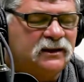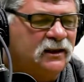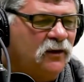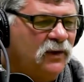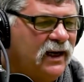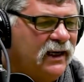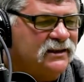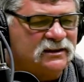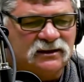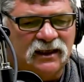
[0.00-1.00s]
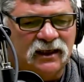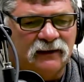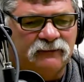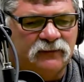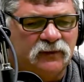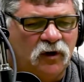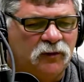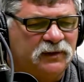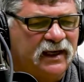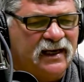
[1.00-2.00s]
you know what? I just
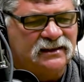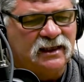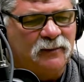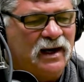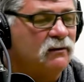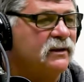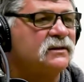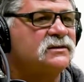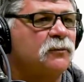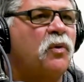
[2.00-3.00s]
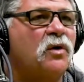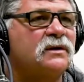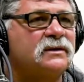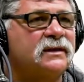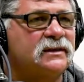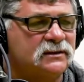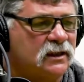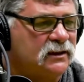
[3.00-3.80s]
hope you guys come out and support it. So